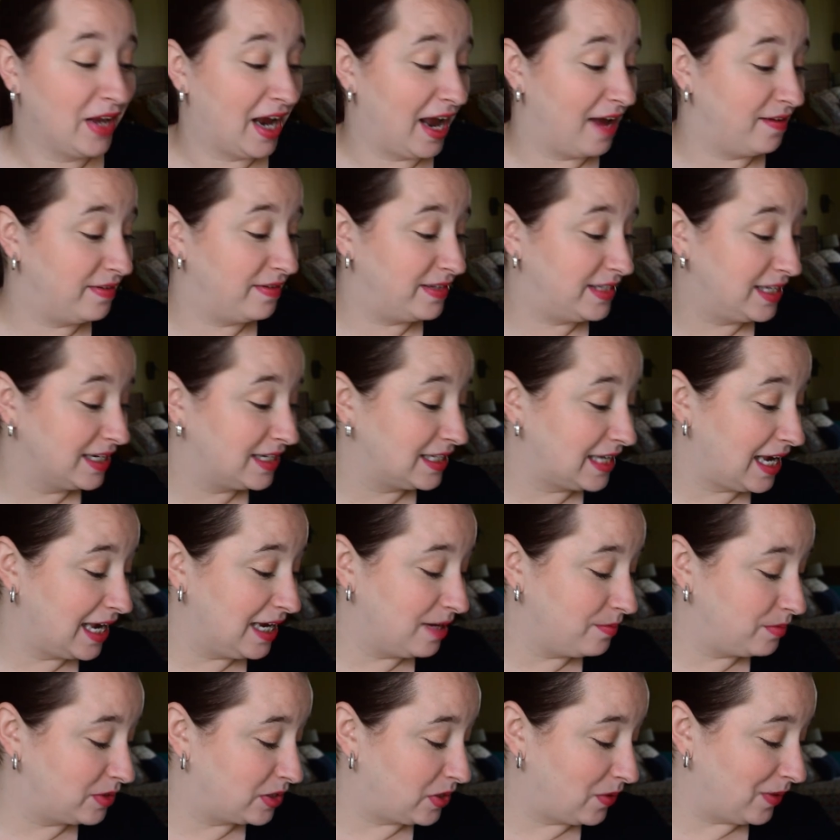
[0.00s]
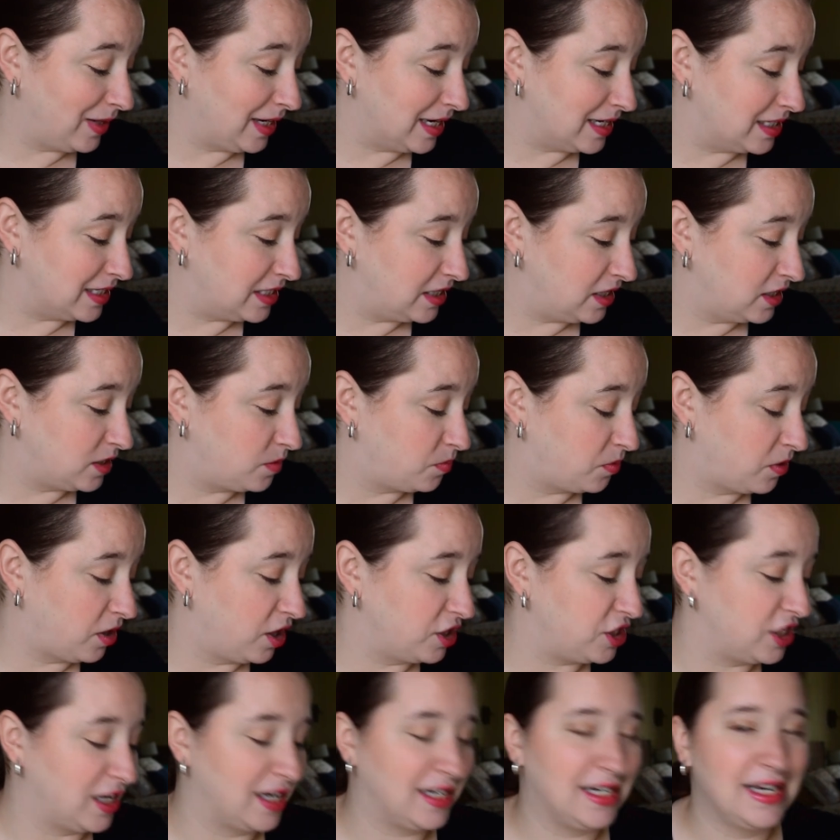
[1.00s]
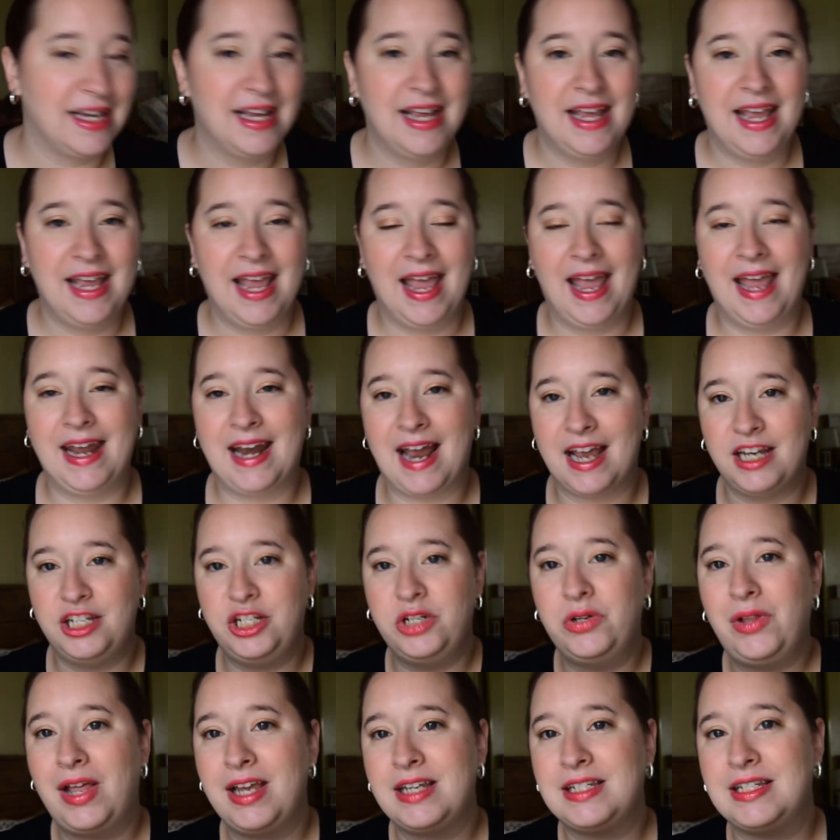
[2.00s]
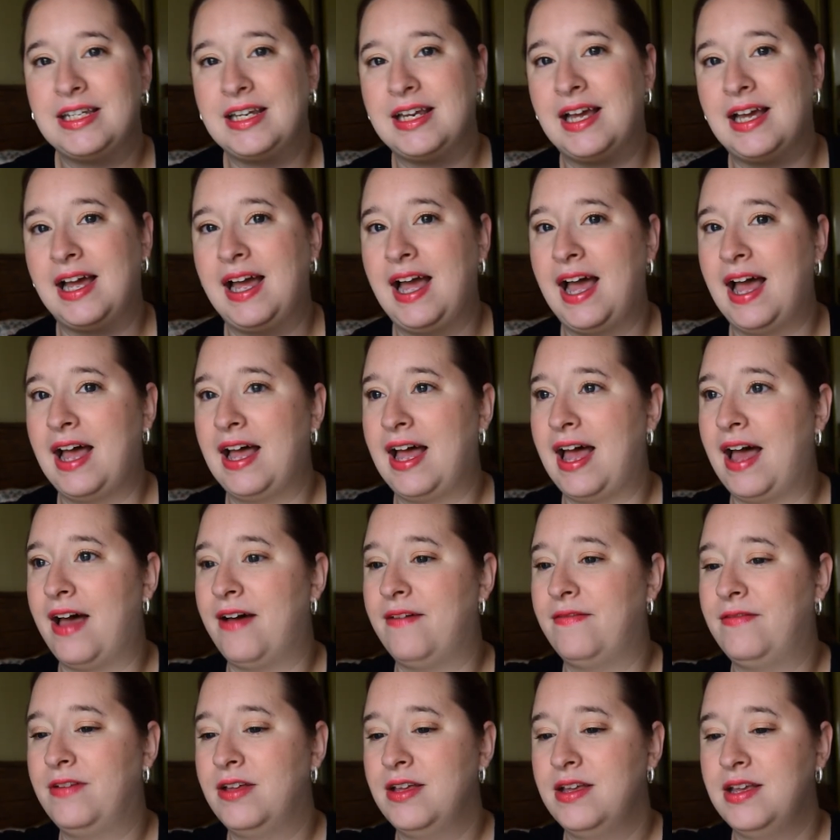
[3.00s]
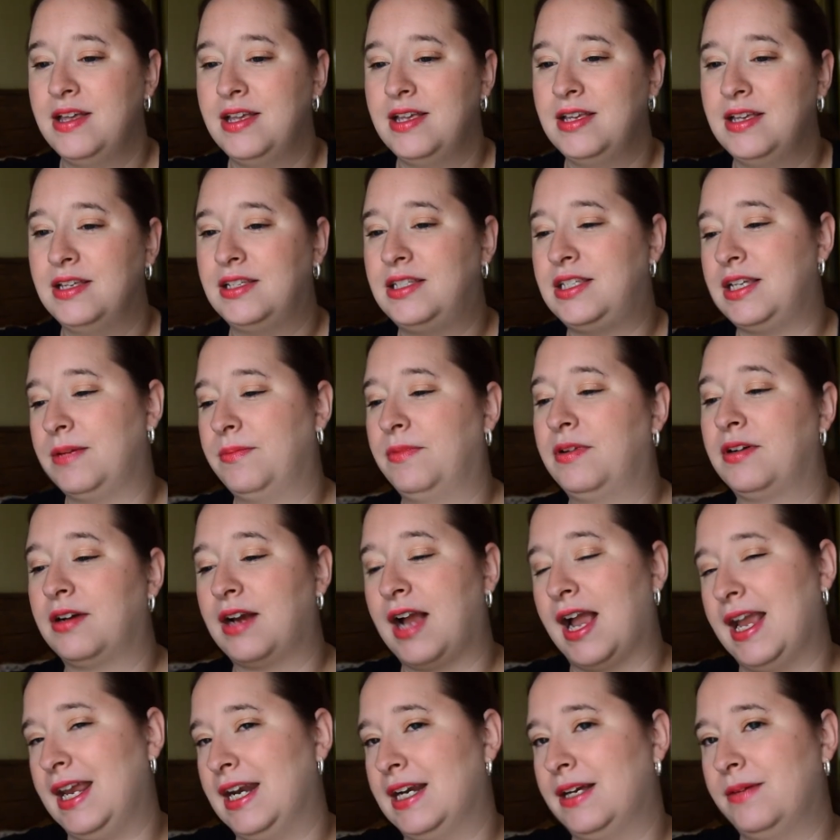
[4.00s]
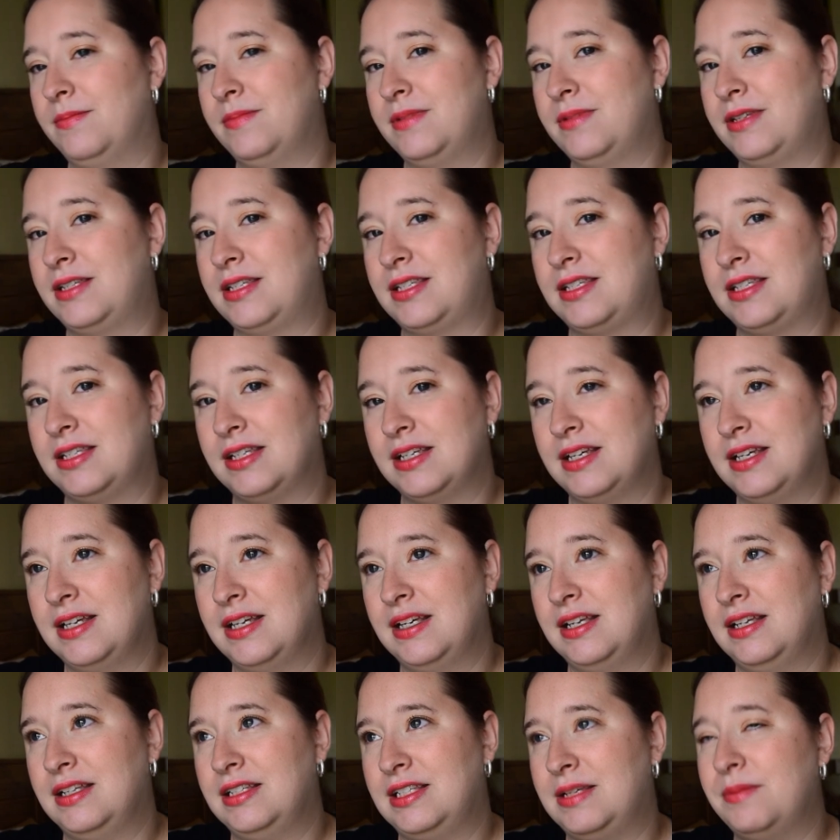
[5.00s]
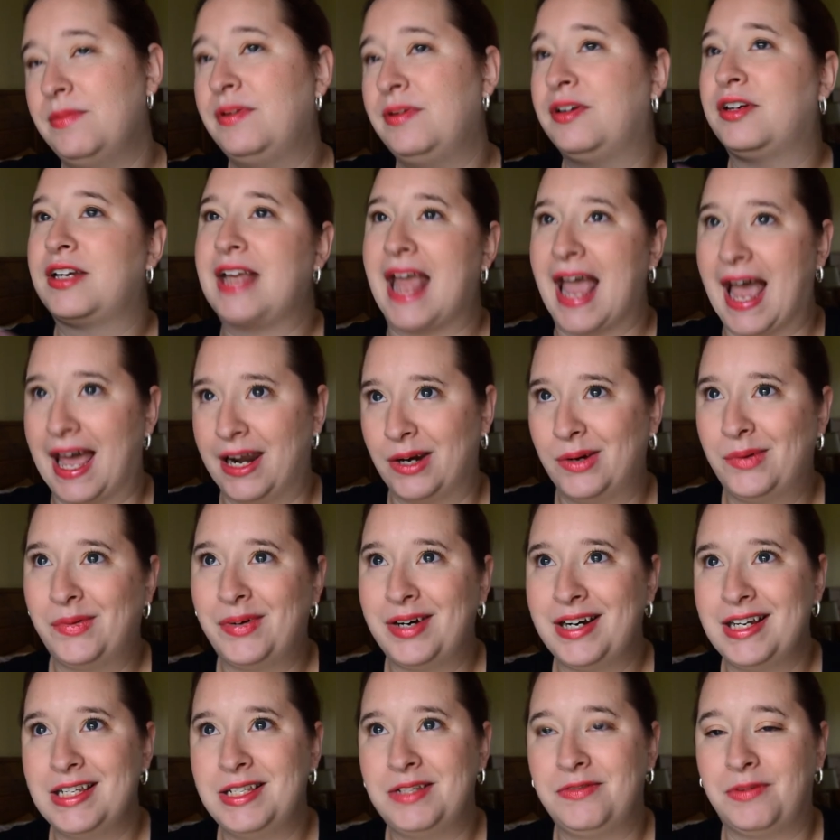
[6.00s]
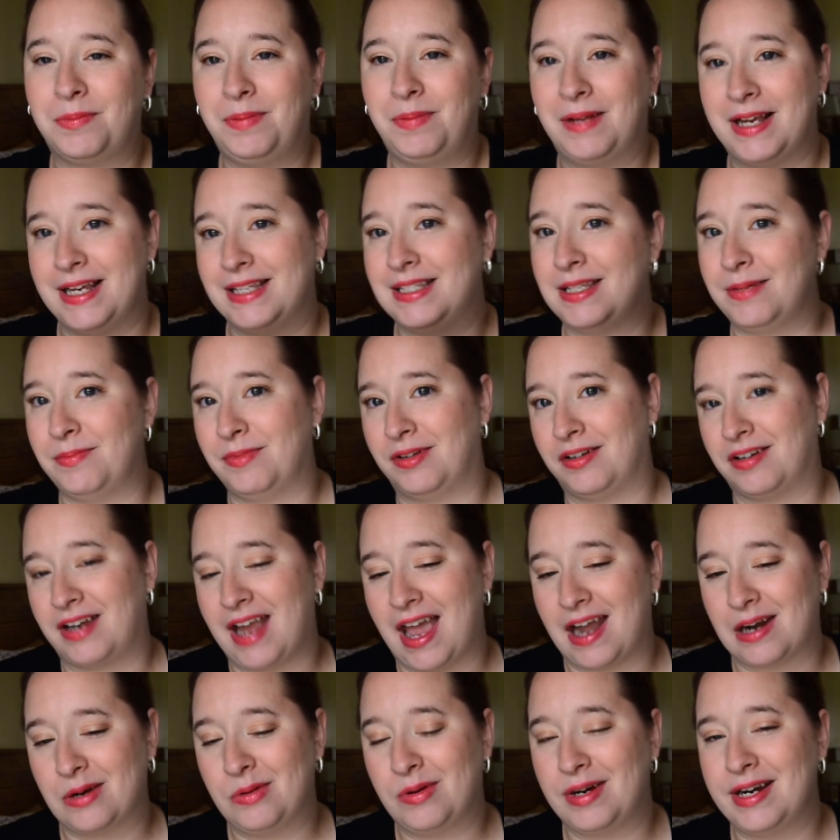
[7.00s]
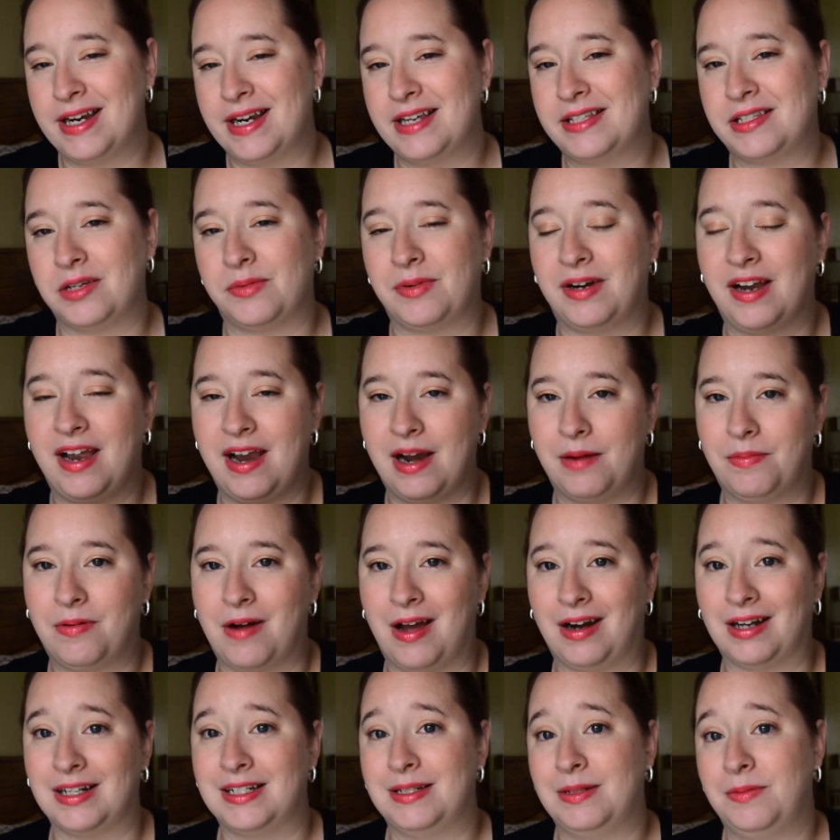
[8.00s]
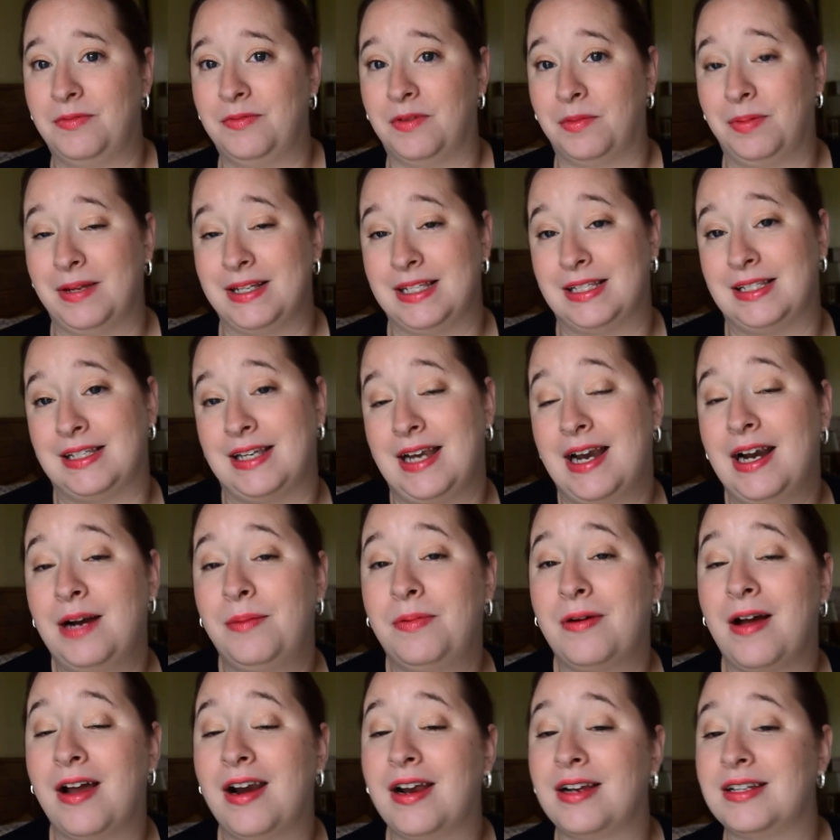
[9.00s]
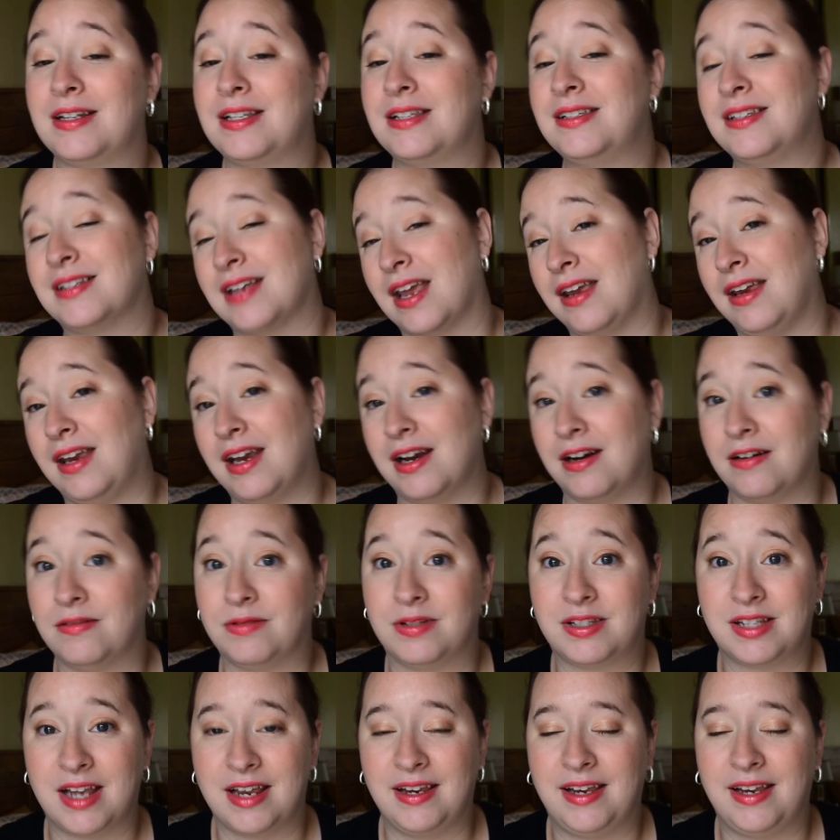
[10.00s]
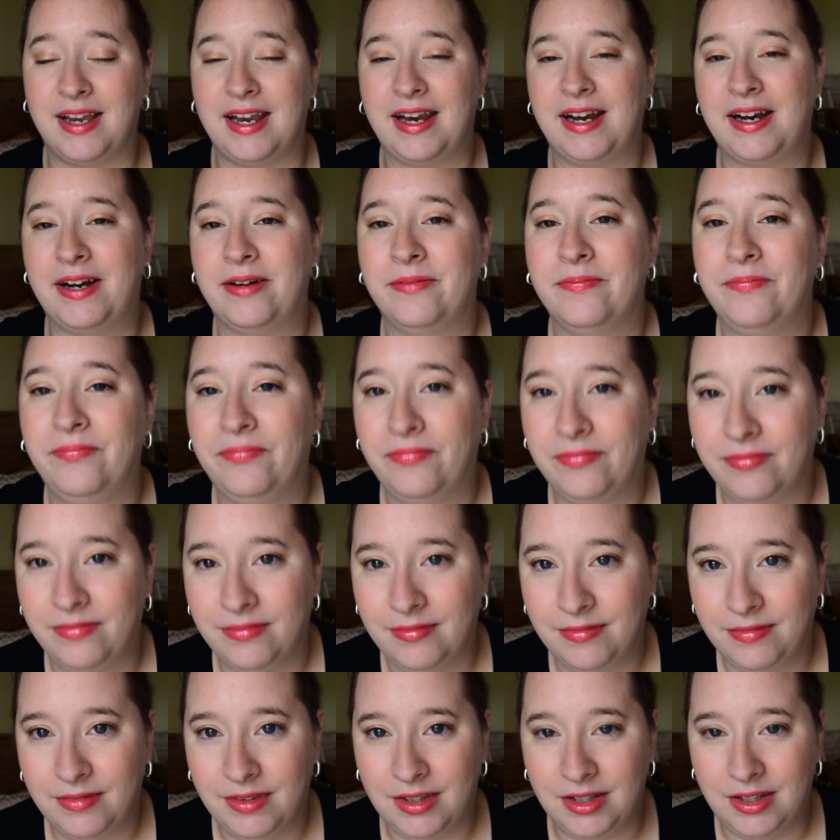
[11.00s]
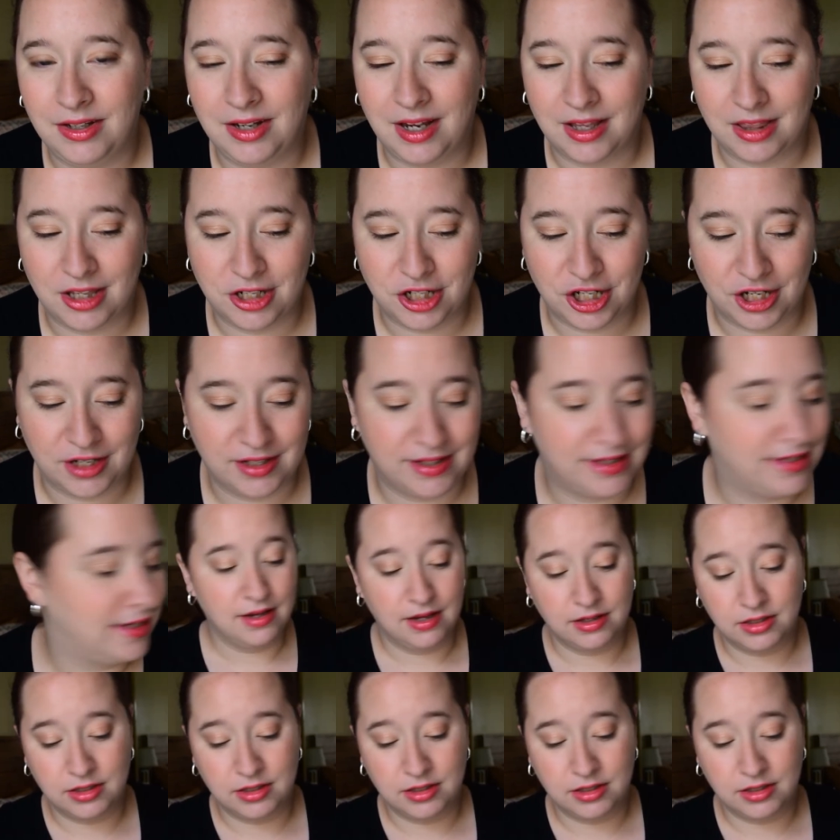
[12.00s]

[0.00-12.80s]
I have 6 items going into this project, and I do like to have similar items, similar categories replace similar categories. So a hair product replaces a hair product, skincare, you get the gist.